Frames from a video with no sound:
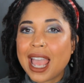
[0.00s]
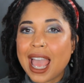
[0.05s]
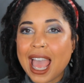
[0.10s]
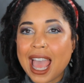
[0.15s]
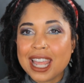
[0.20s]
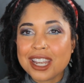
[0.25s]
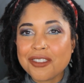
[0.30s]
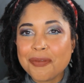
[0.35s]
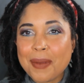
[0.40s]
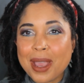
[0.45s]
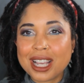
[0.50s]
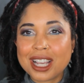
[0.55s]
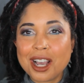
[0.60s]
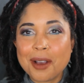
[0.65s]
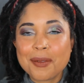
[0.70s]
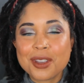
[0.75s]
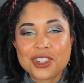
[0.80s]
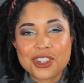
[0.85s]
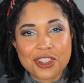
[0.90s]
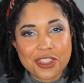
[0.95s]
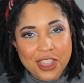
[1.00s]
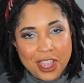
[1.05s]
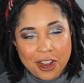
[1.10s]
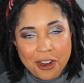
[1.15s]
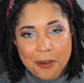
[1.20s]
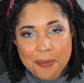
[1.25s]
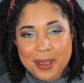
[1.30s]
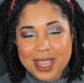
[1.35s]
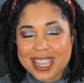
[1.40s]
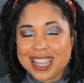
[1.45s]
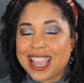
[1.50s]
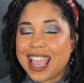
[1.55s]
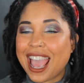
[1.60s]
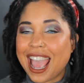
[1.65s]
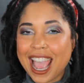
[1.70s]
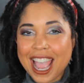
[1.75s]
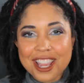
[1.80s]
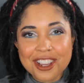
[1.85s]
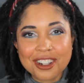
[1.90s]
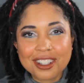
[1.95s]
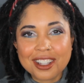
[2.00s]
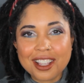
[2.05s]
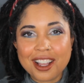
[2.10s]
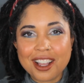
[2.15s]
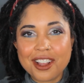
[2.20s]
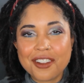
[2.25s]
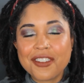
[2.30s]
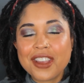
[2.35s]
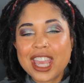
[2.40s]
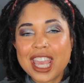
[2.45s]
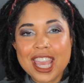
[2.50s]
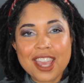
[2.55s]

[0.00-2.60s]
And if makeup is your therapy and your love,